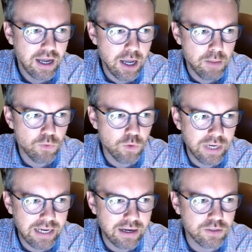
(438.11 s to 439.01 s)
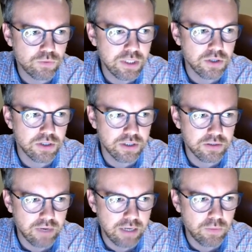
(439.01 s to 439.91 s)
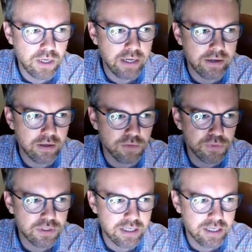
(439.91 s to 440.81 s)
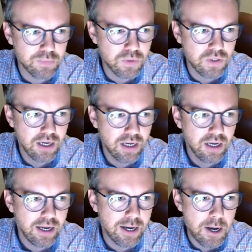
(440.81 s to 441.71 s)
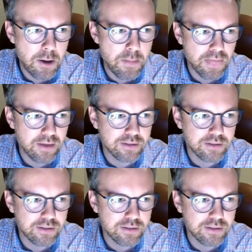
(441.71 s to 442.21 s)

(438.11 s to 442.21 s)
and we as researchers, right, we oftentimes um,